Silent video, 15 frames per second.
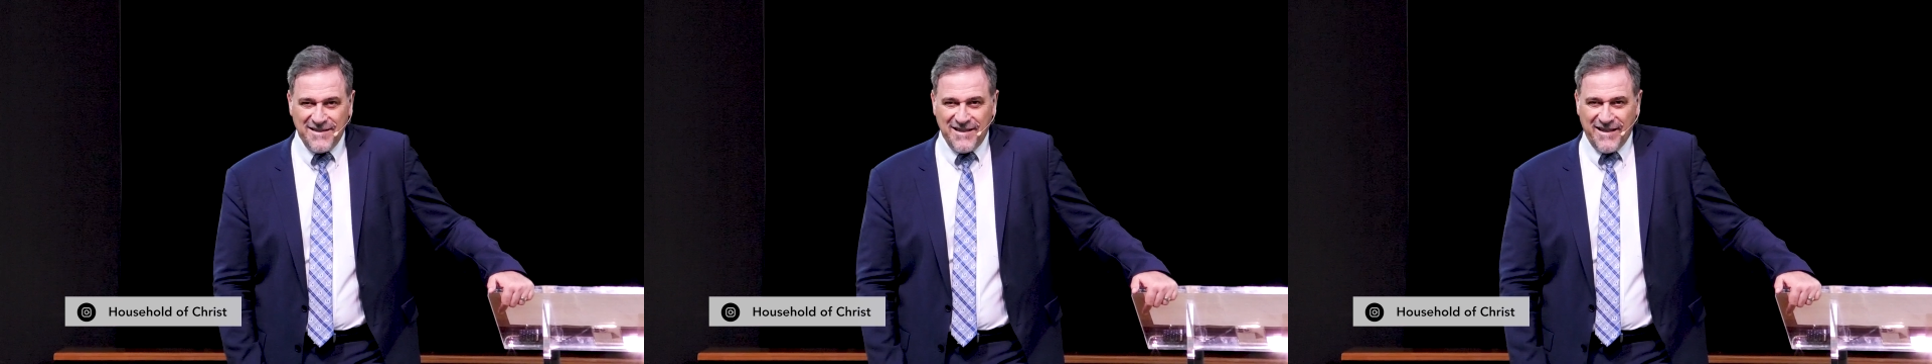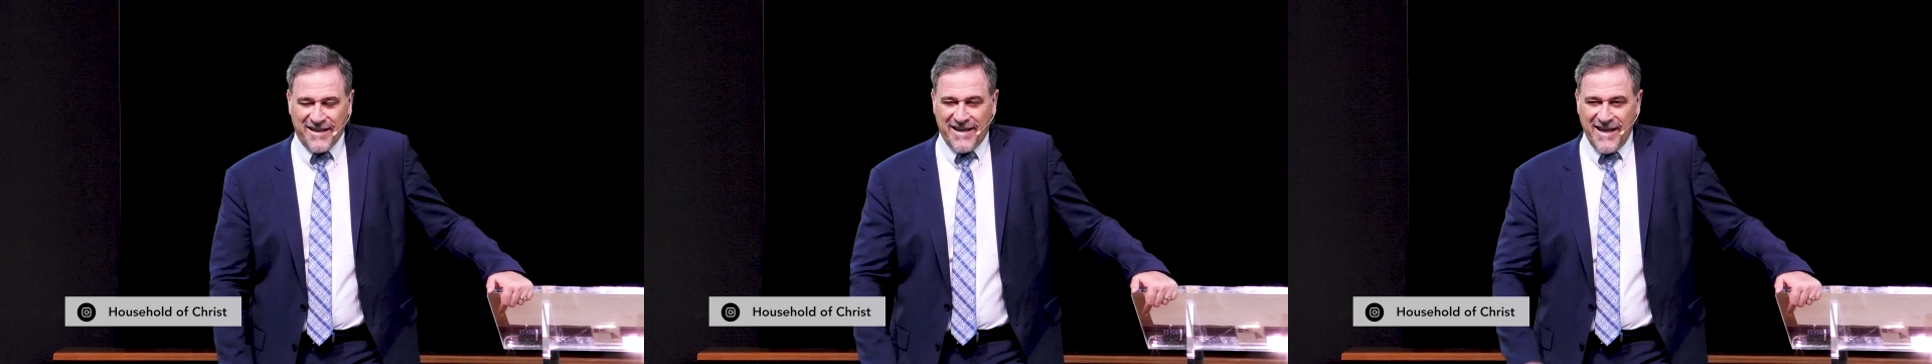
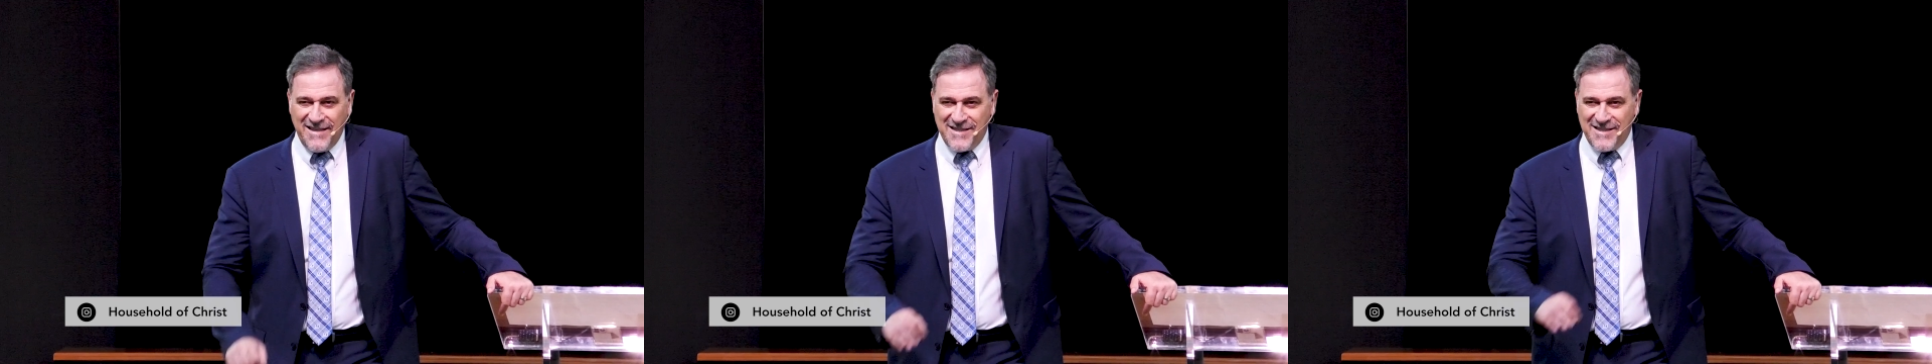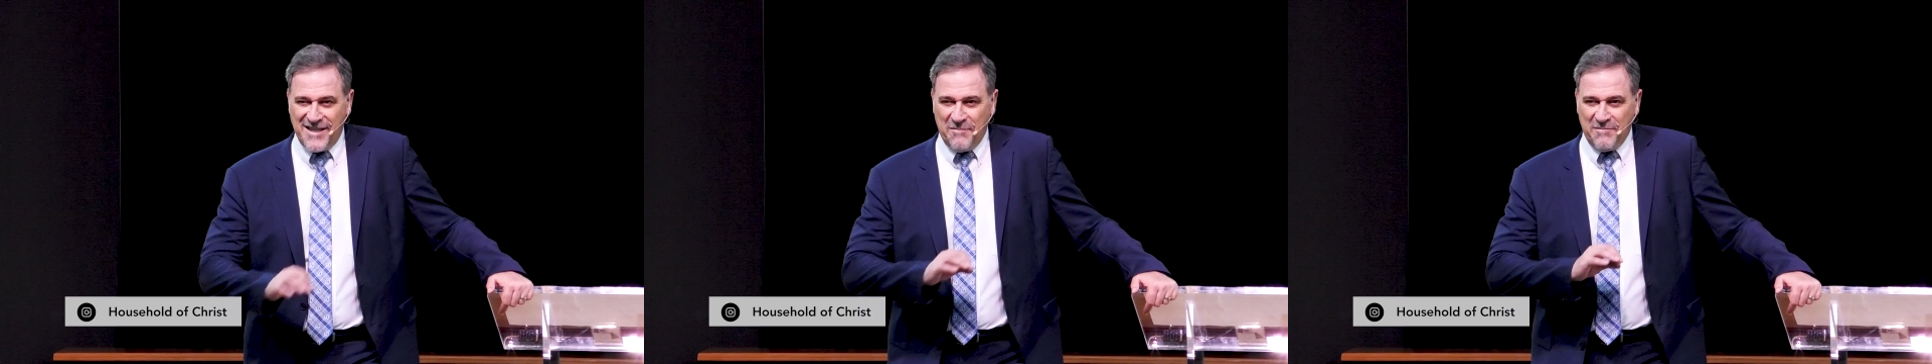
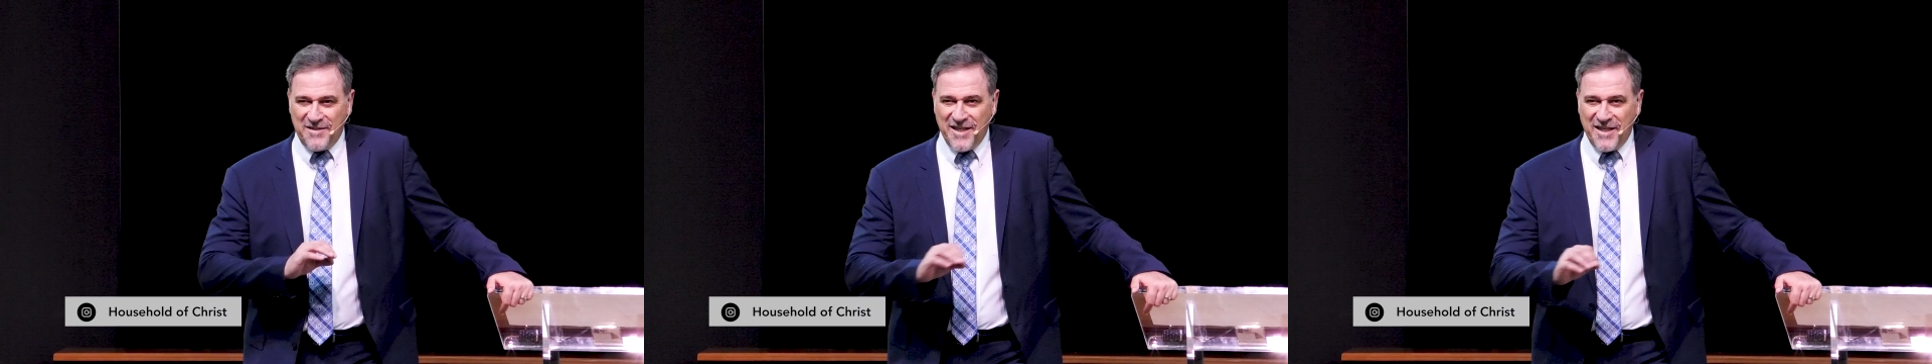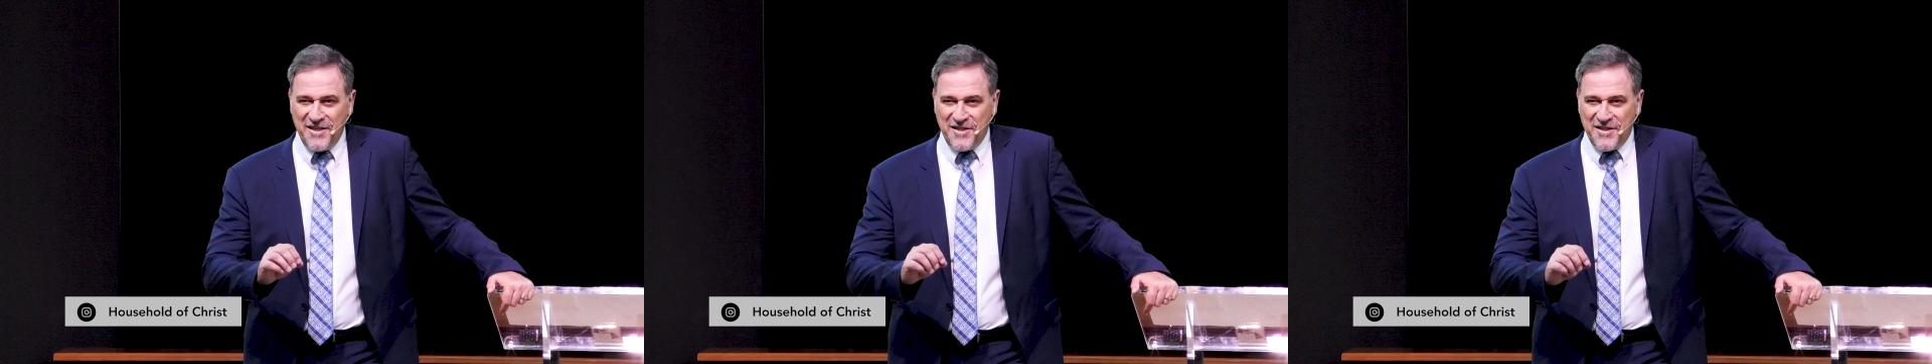against
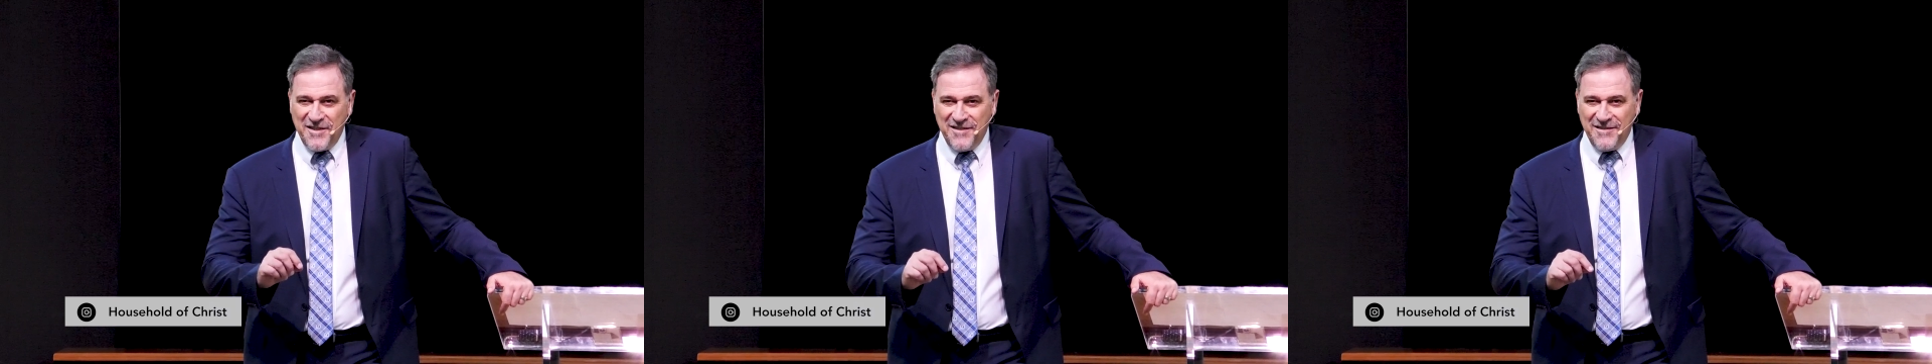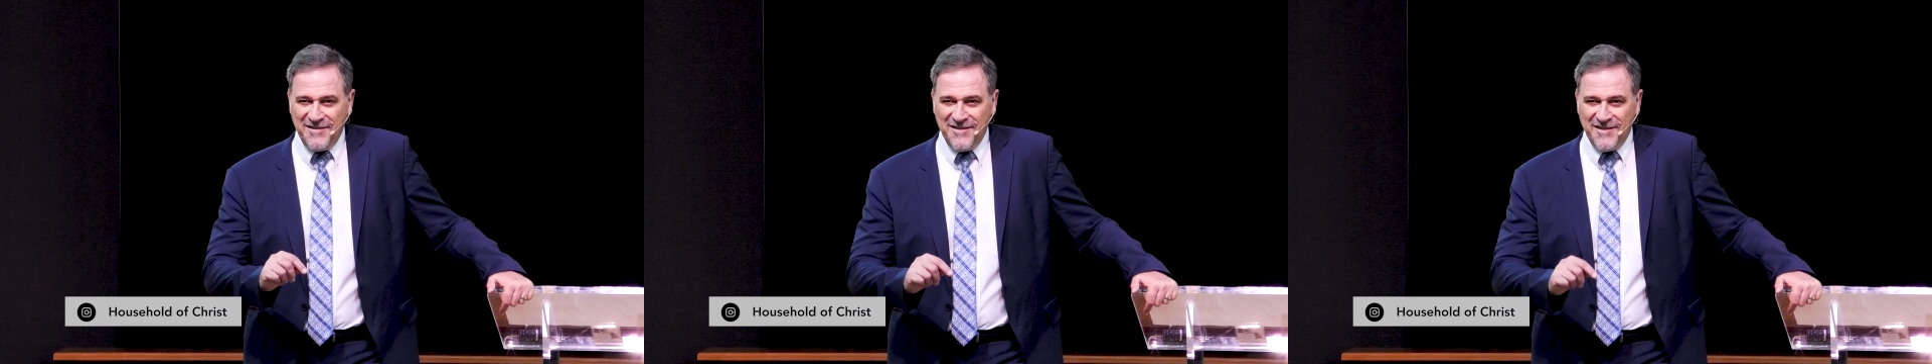
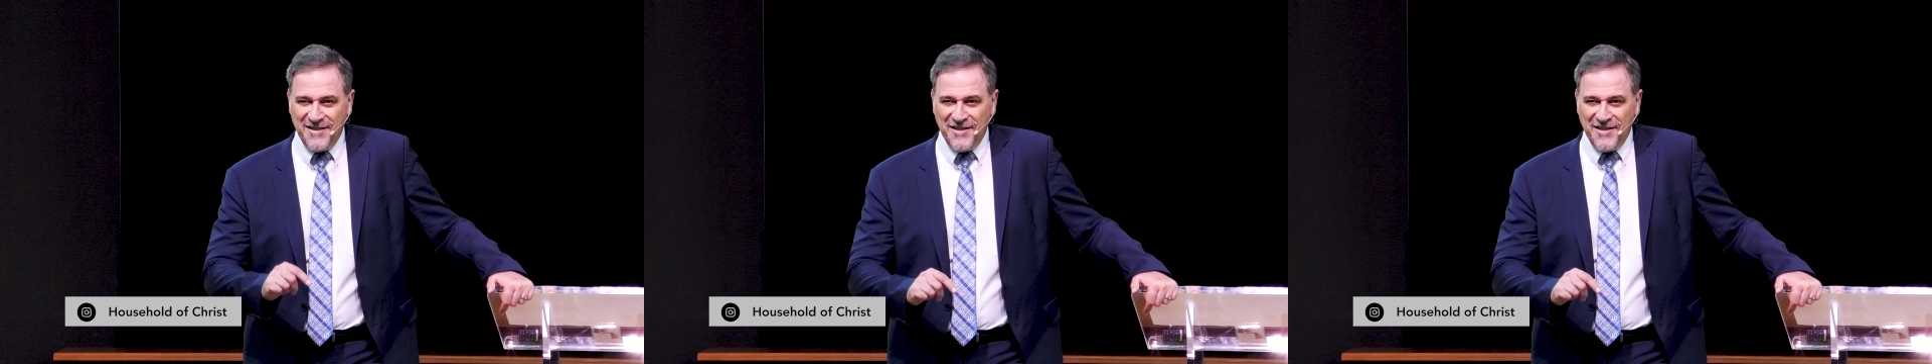temptation